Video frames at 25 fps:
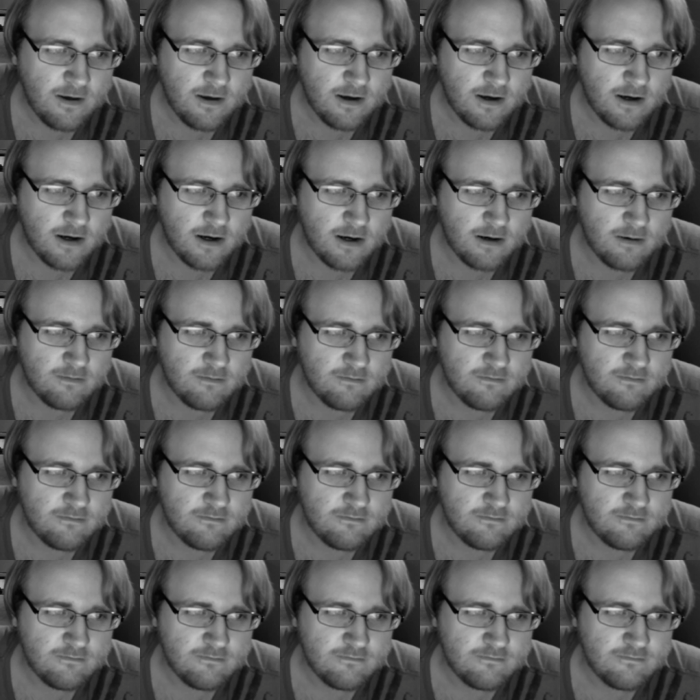And
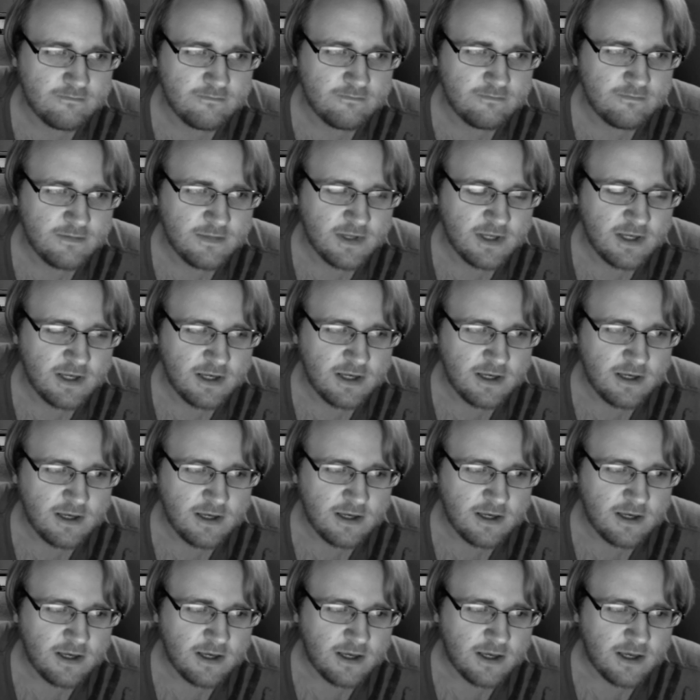
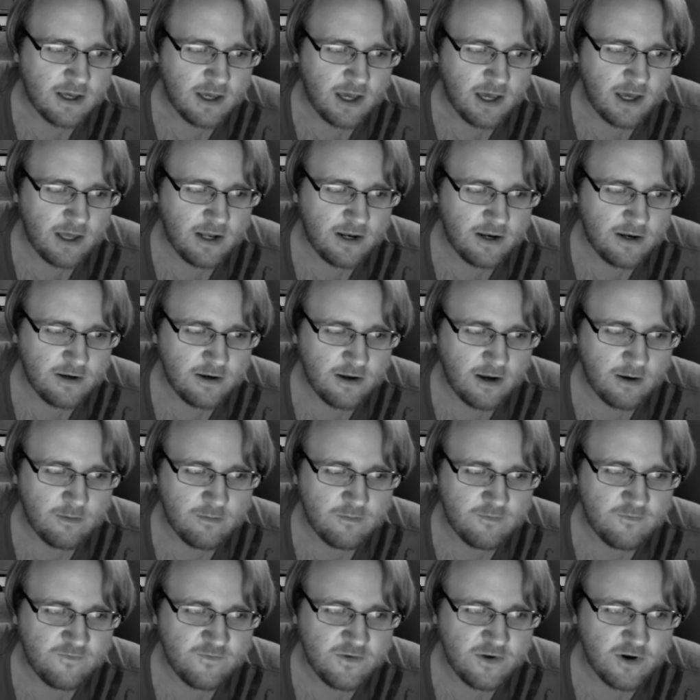
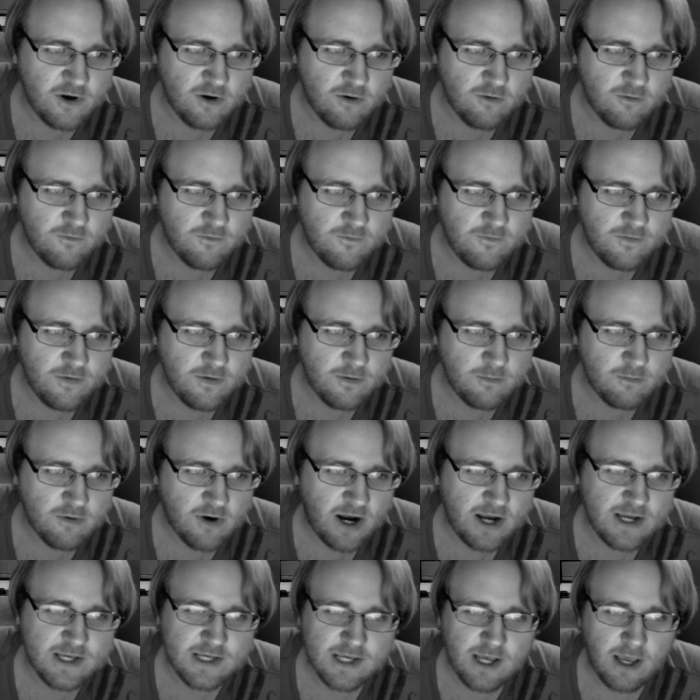the
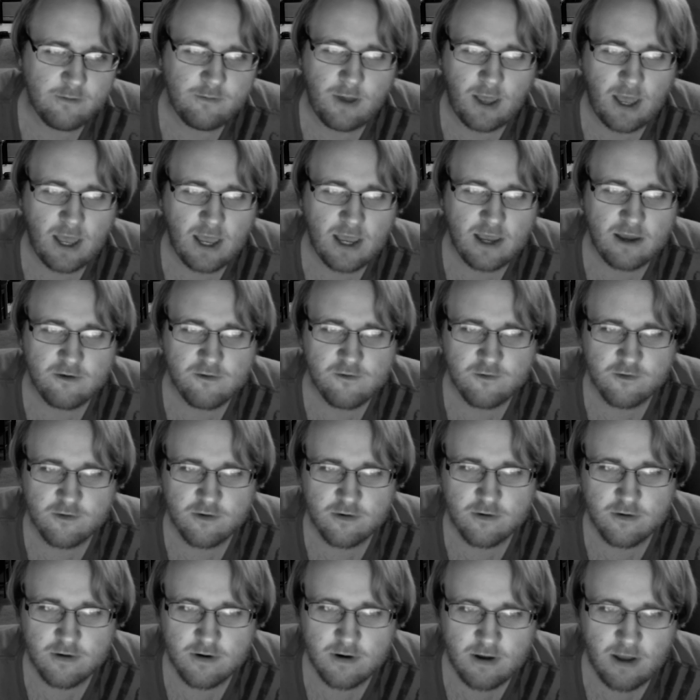price I pay
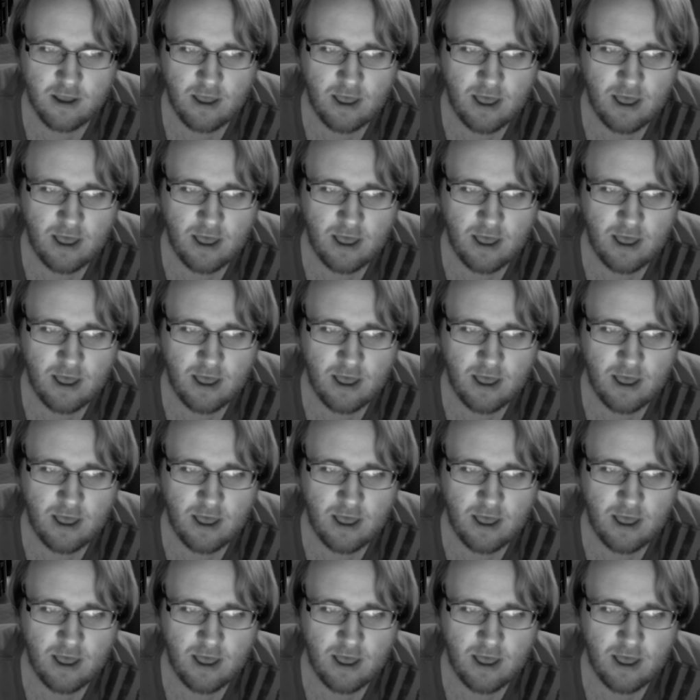for